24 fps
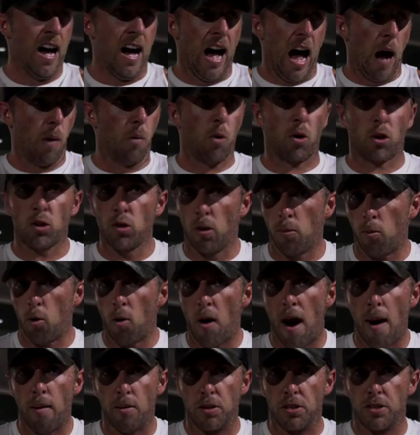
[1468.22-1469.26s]
I work
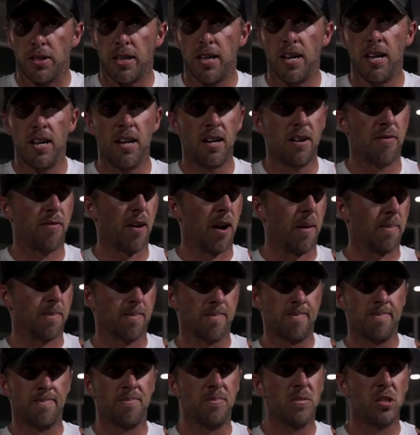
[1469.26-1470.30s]
normal hours
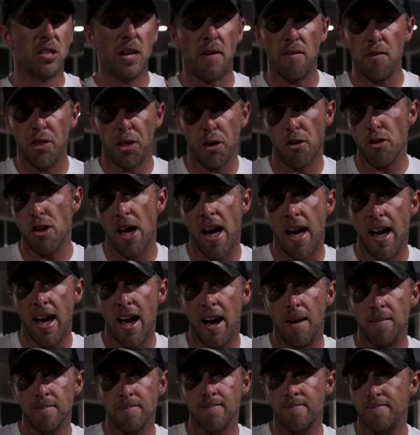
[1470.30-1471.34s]
from 7:30
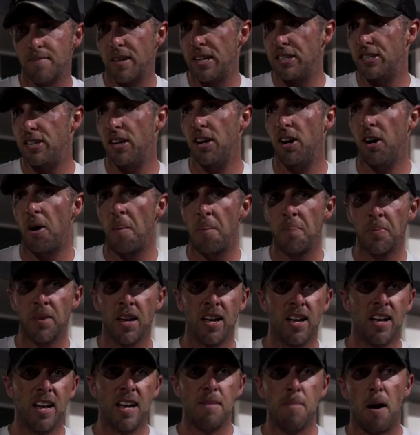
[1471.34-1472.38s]
a.m. until
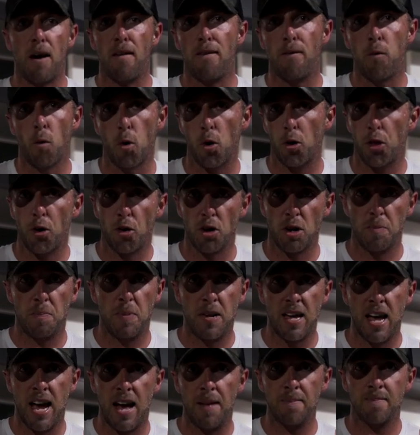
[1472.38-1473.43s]
about 4:30
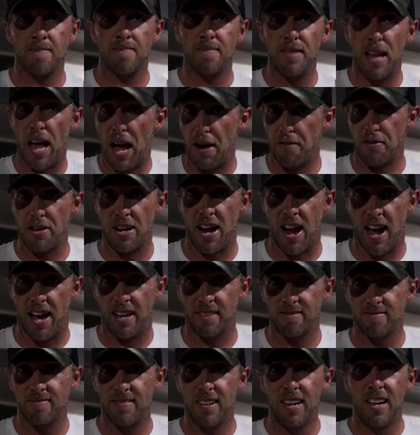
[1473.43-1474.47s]
p.m. every
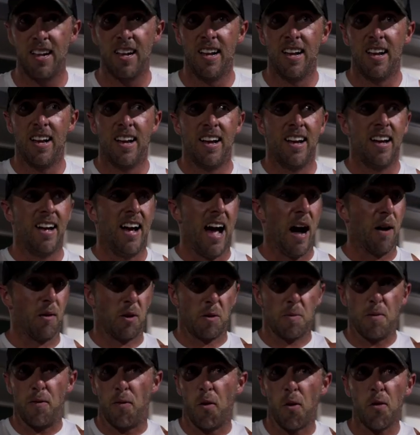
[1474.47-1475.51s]
day. I
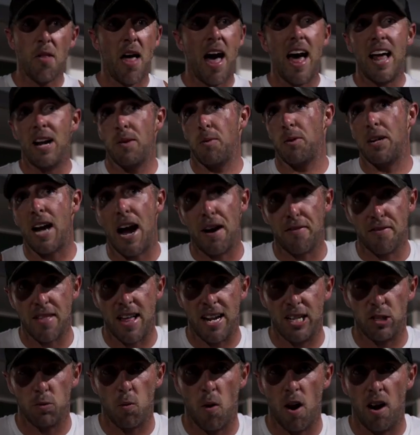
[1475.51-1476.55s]
work before that, I work after
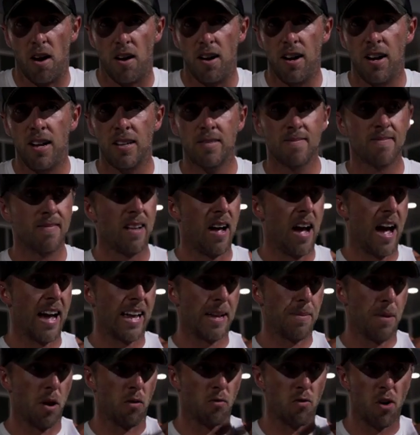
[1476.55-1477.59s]
that as well. I
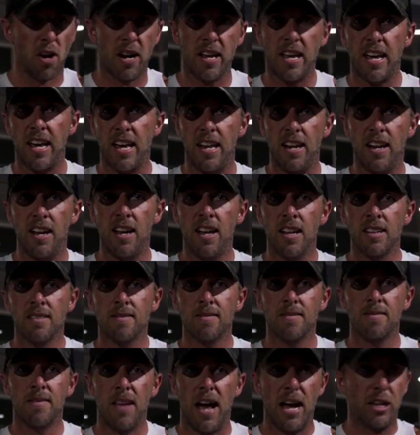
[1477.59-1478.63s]
get my running in
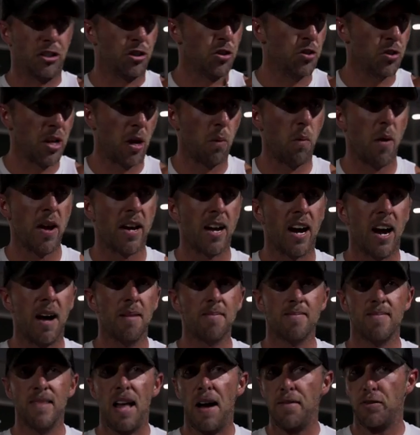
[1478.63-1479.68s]
as soon as I wake
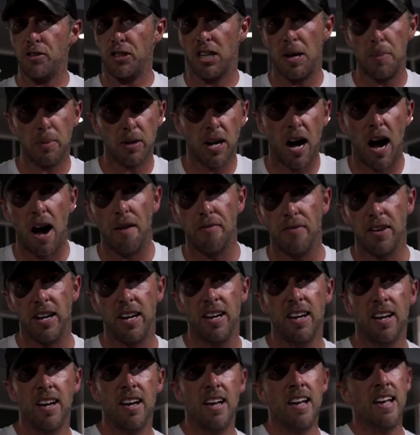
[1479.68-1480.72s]
up after a cup of
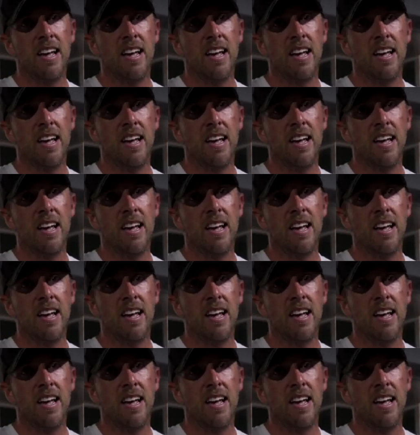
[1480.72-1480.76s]
coffee,